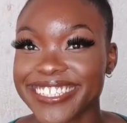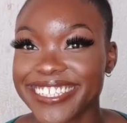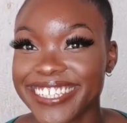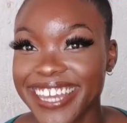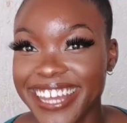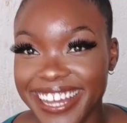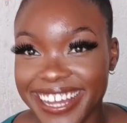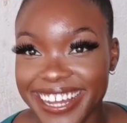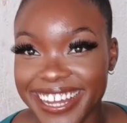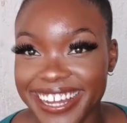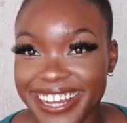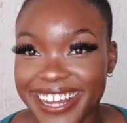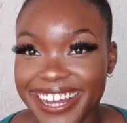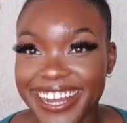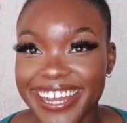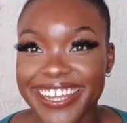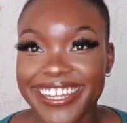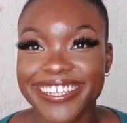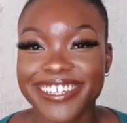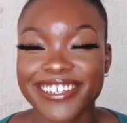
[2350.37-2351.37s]
yeah,
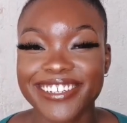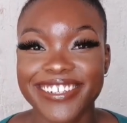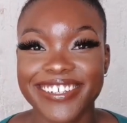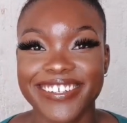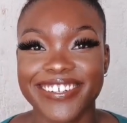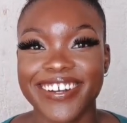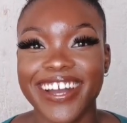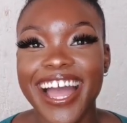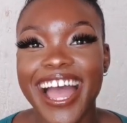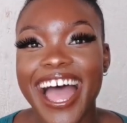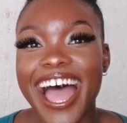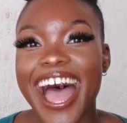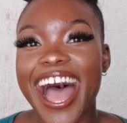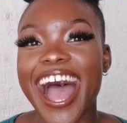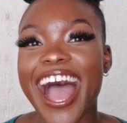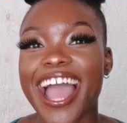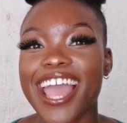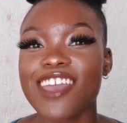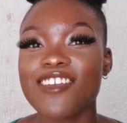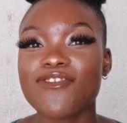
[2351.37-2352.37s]
I don't know.
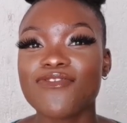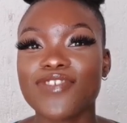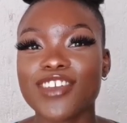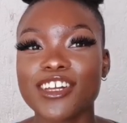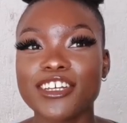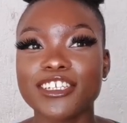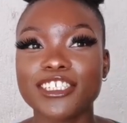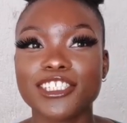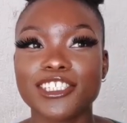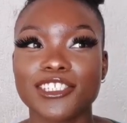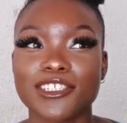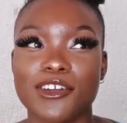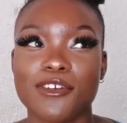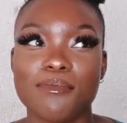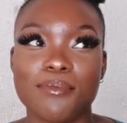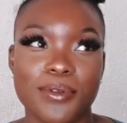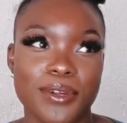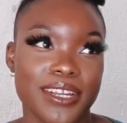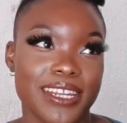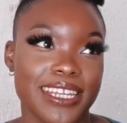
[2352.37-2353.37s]
I feel
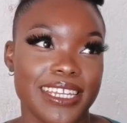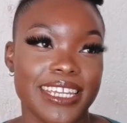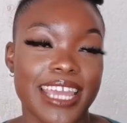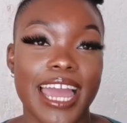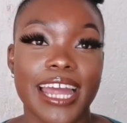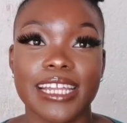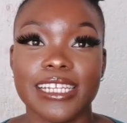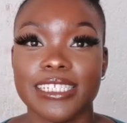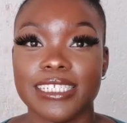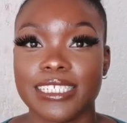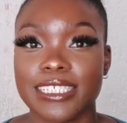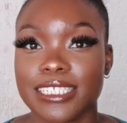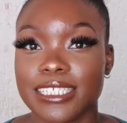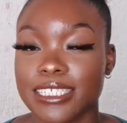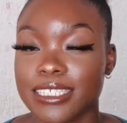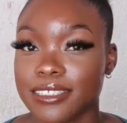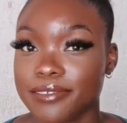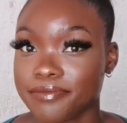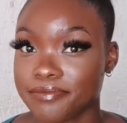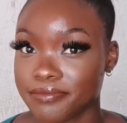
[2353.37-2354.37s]
so pretty
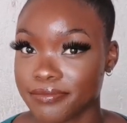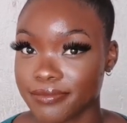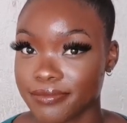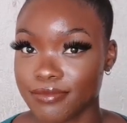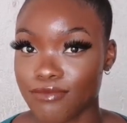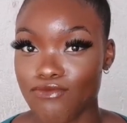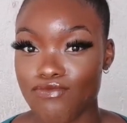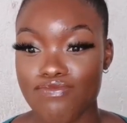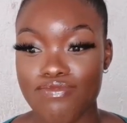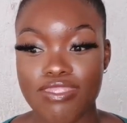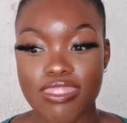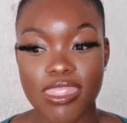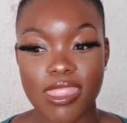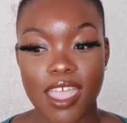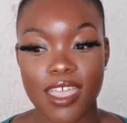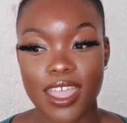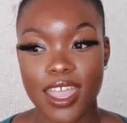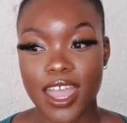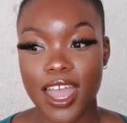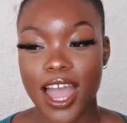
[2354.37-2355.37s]
and
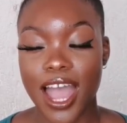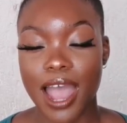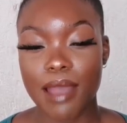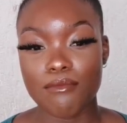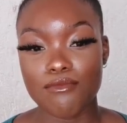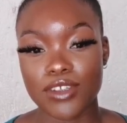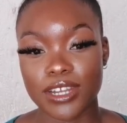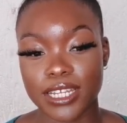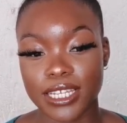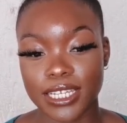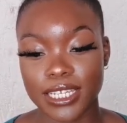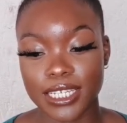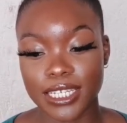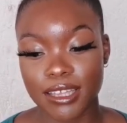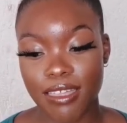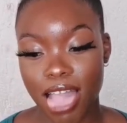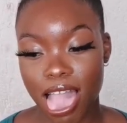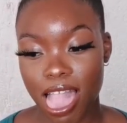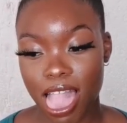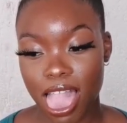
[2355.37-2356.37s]
I'm
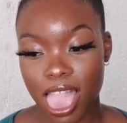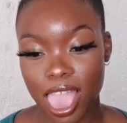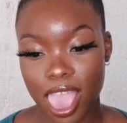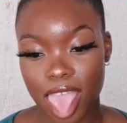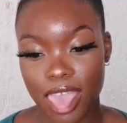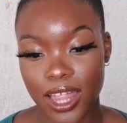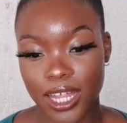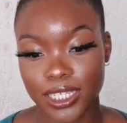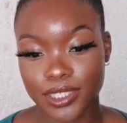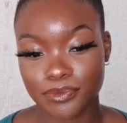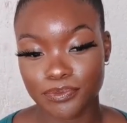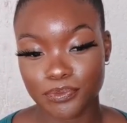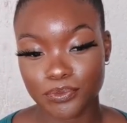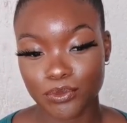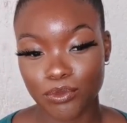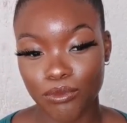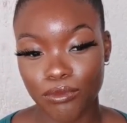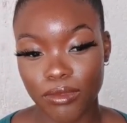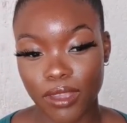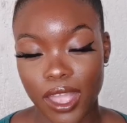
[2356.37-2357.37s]
really,
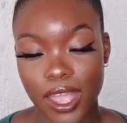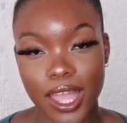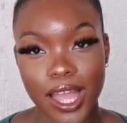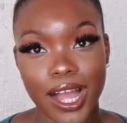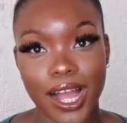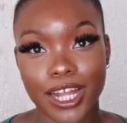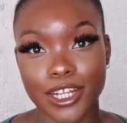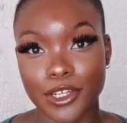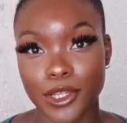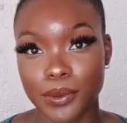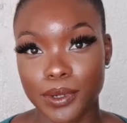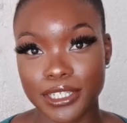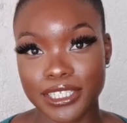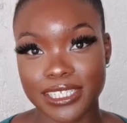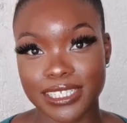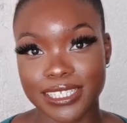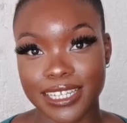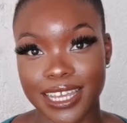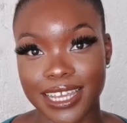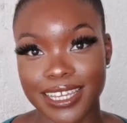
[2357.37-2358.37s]
I don't know
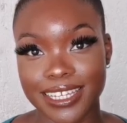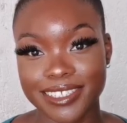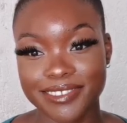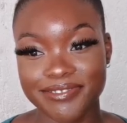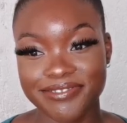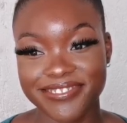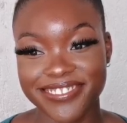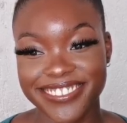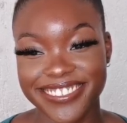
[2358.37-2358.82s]
what to say.